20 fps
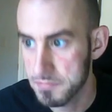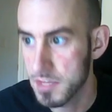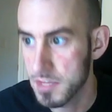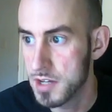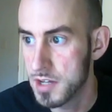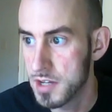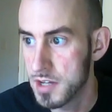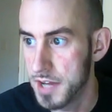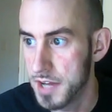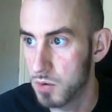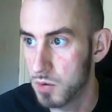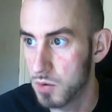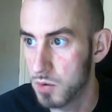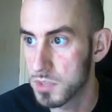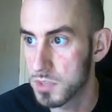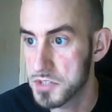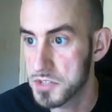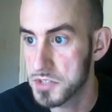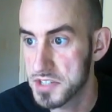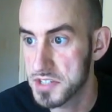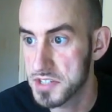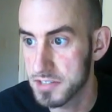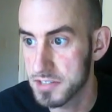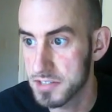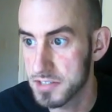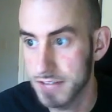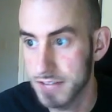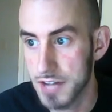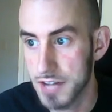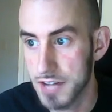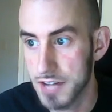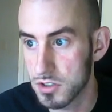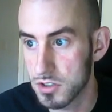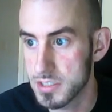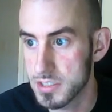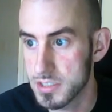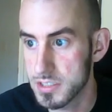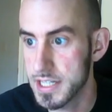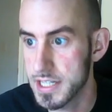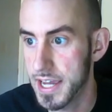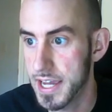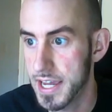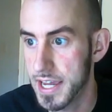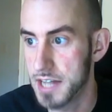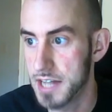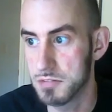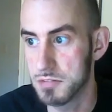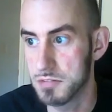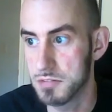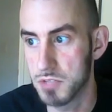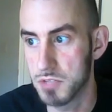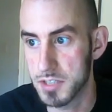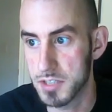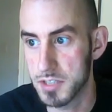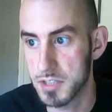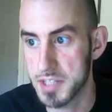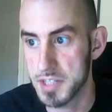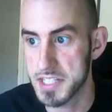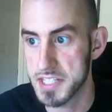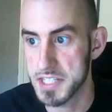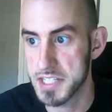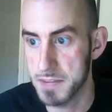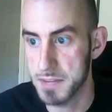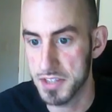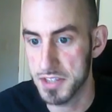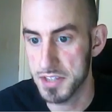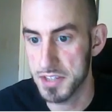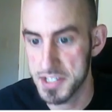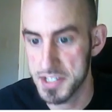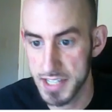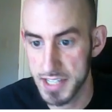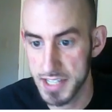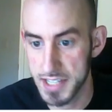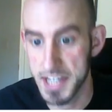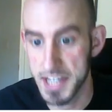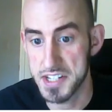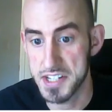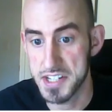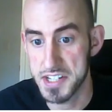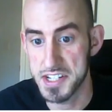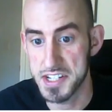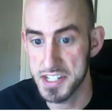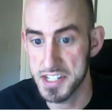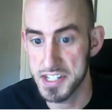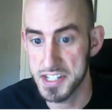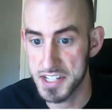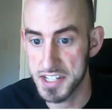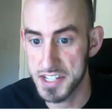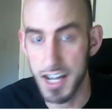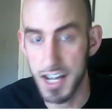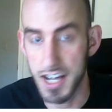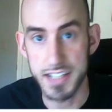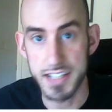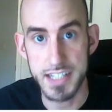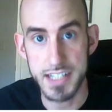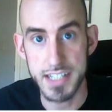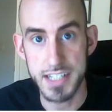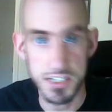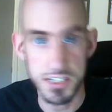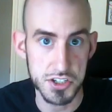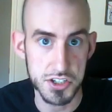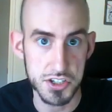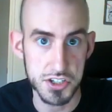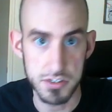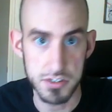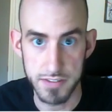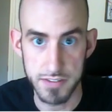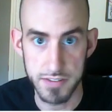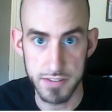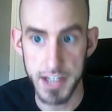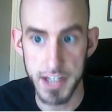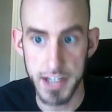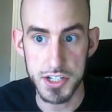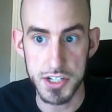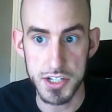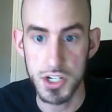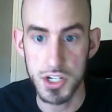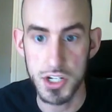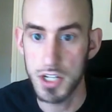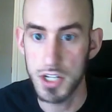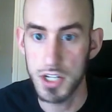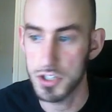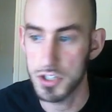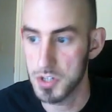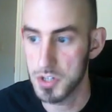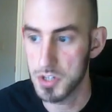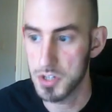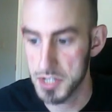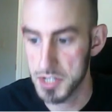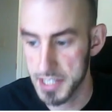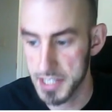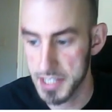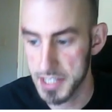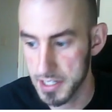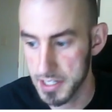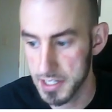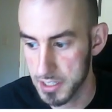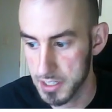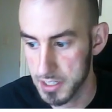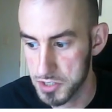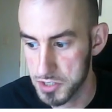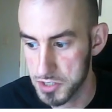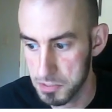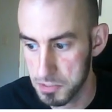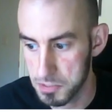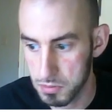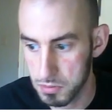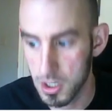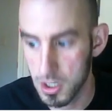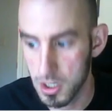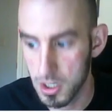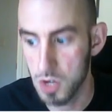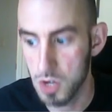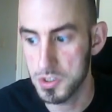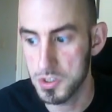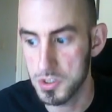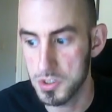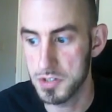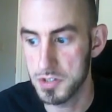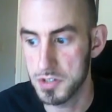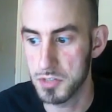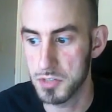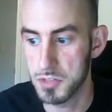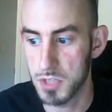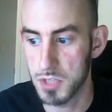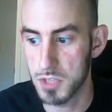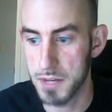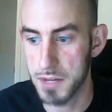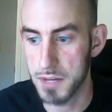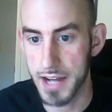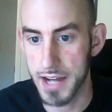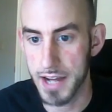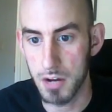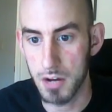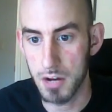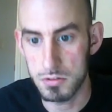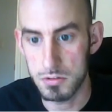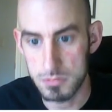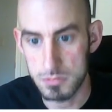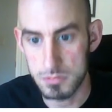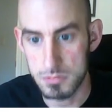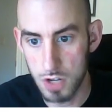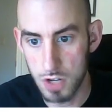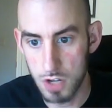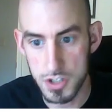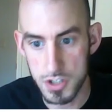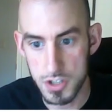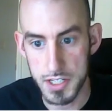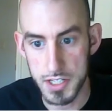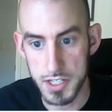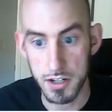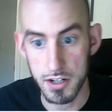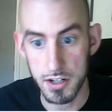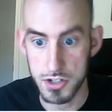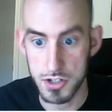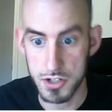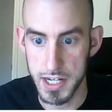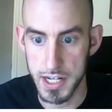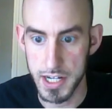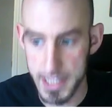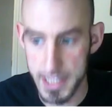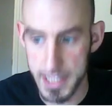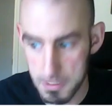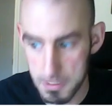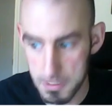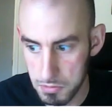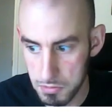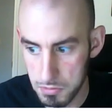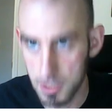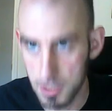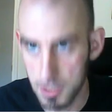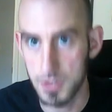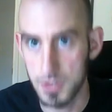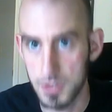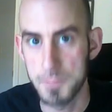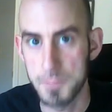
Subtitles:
Now, we're going to be using this a lot early, and one of the great things about this, again, is its unconditional advantage. You don't need to get a creature prone. You don't need to worry about how large they are to try to get them prone.